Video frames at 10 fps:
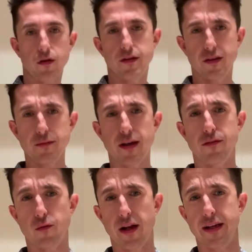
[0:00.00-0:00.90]

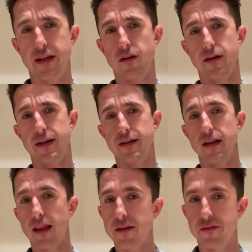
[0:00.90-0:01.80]
Sometimes what I hear in
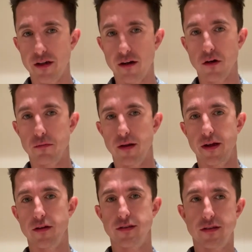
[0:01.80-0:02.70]
a lot of younger
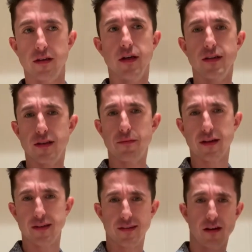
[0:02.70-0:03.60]
players is
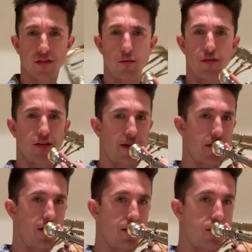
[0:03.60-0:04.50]
something that sounds almost like
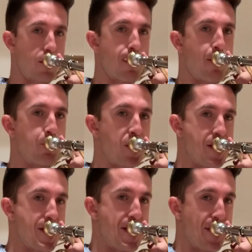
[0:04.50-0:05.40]
this.
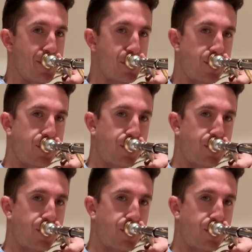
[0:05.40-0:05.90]
A